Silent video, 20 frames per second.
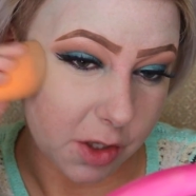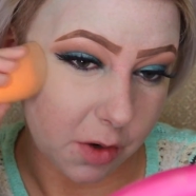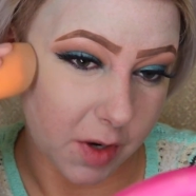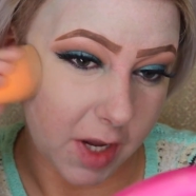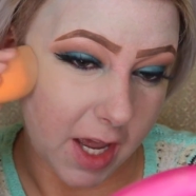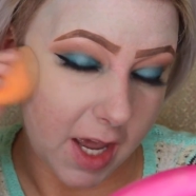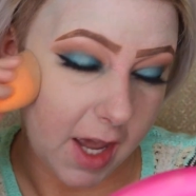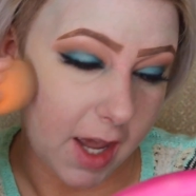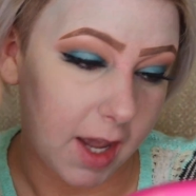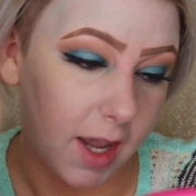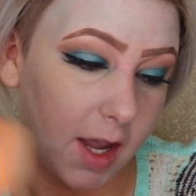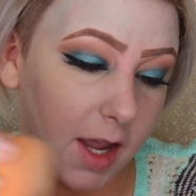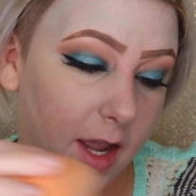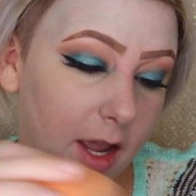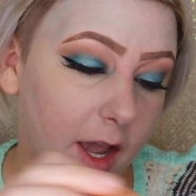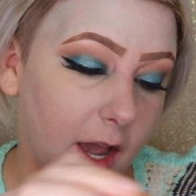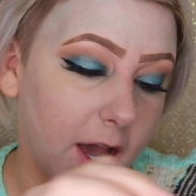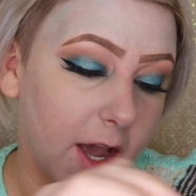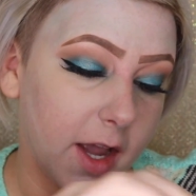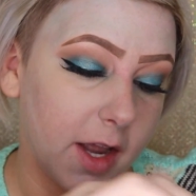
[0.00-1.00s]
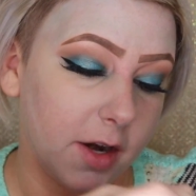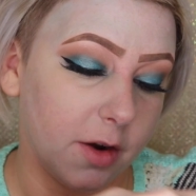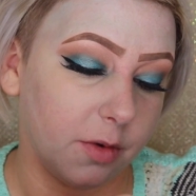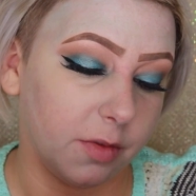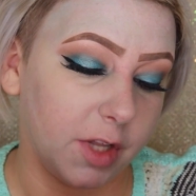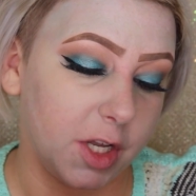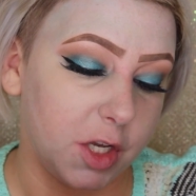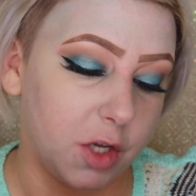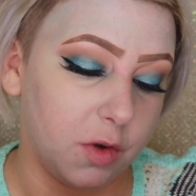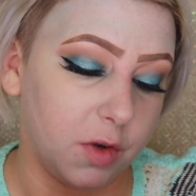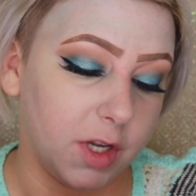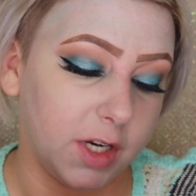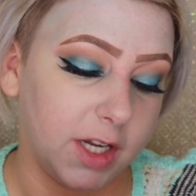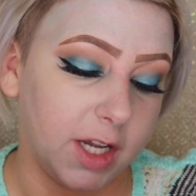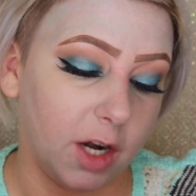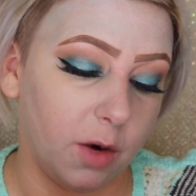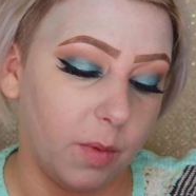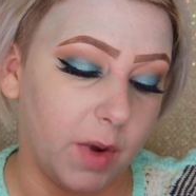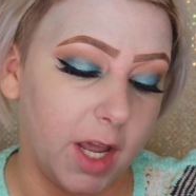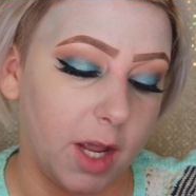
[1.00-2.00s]
okay. I don't think you could
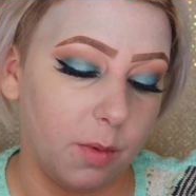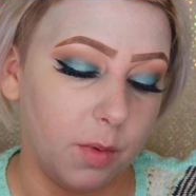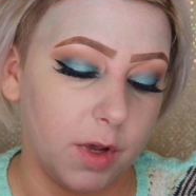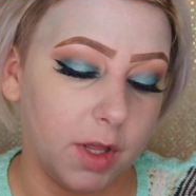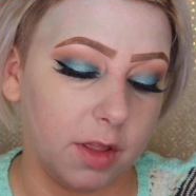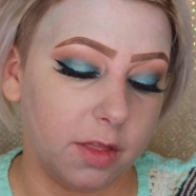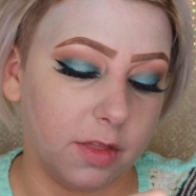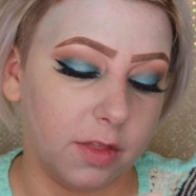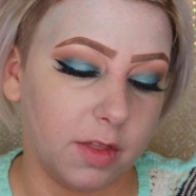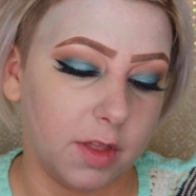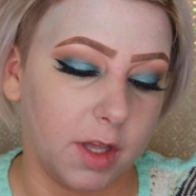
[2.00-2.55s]
get away with